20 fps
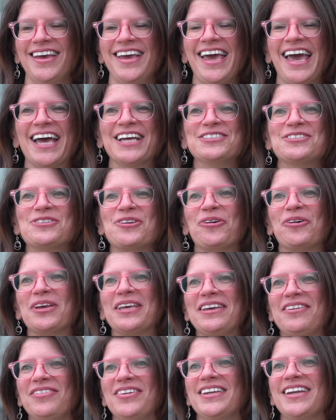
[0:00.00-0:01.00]
And so
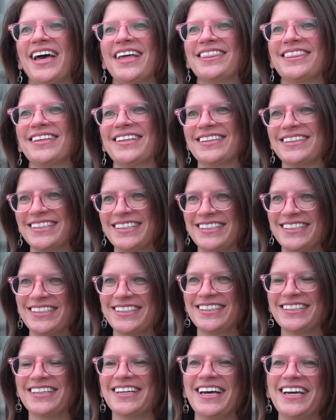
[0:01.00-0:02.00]
even at the
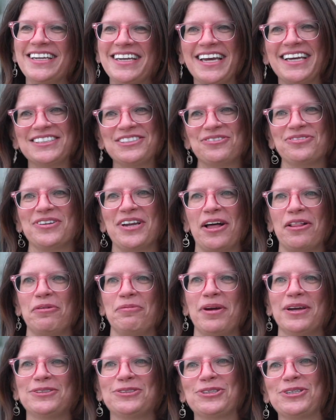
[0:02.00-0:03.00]
little an age of an
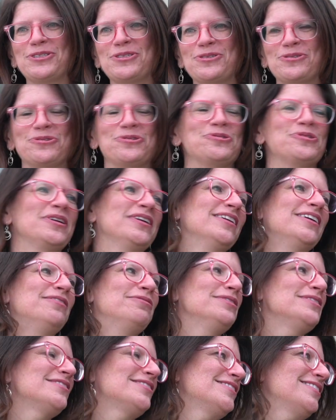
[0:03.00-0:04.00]
elementary student, it
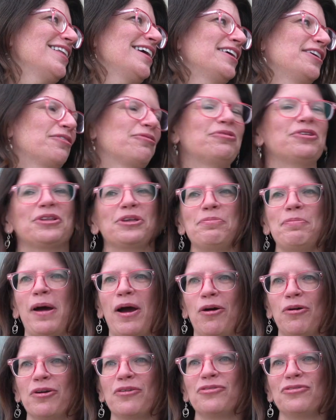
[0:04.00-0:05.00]
was like a really
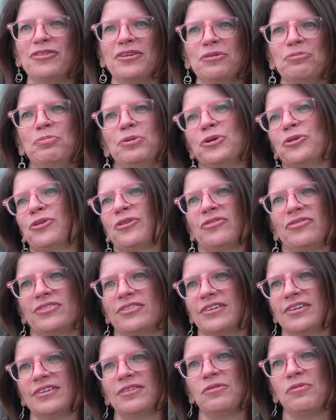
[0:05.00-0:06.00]
powerful,
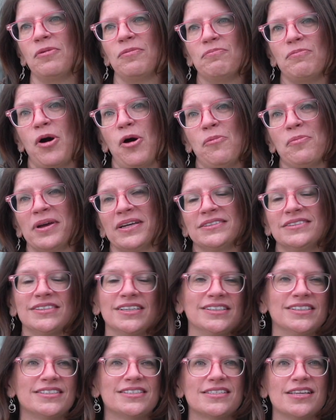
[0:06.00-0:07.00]
beautiful moment.
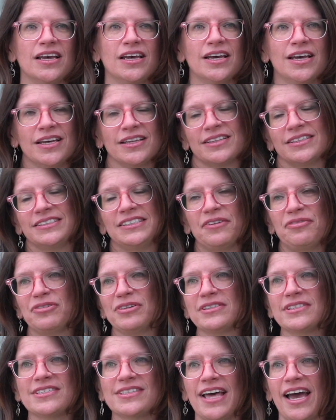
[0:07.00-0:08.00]
And it's the
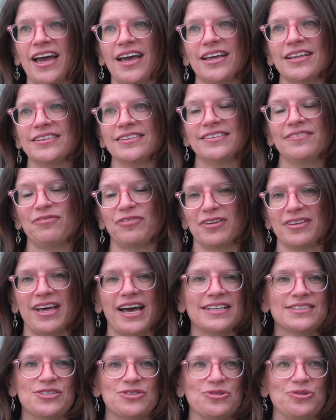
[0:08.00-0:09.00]
difference that for
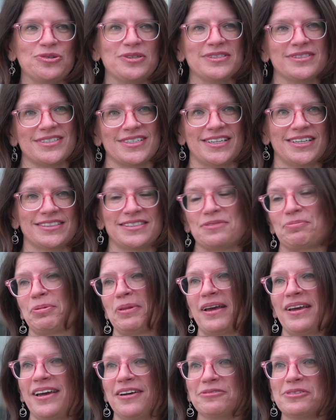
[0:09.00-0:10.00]
that student to get to
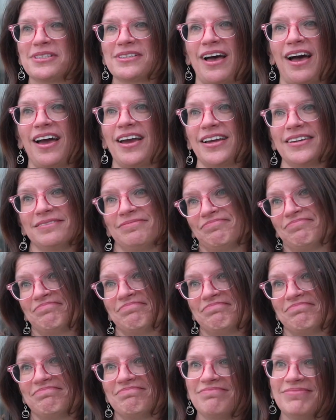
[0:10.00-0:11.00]
play outside,
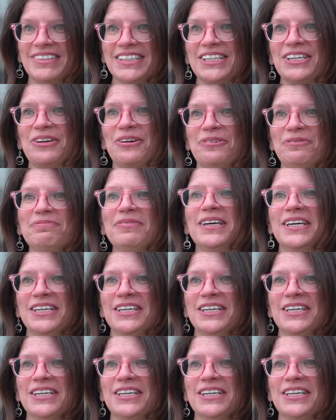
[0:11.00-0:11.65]
you know?